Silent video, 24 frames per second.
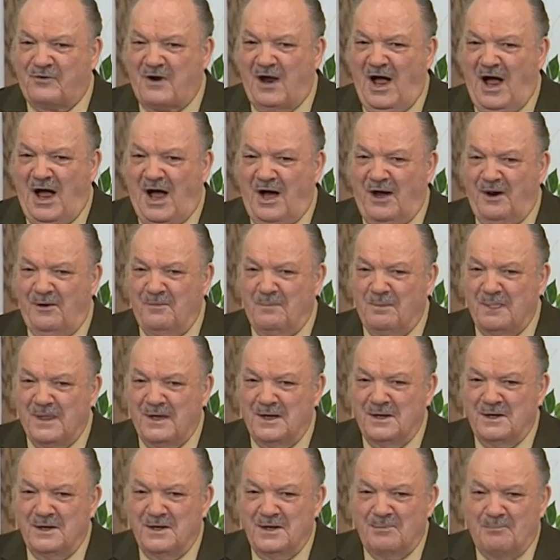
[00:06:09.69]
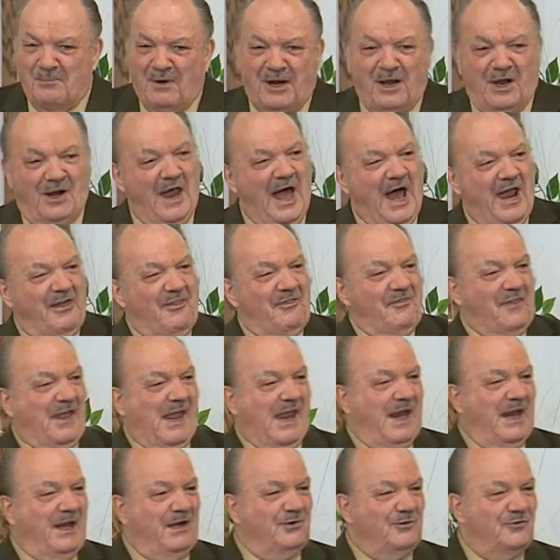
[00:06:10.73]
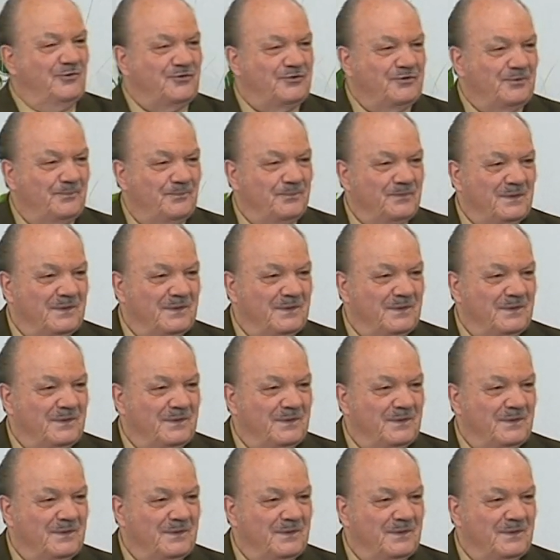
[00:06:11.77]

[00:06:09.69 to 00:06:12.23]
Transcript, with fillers: God, but a lot of things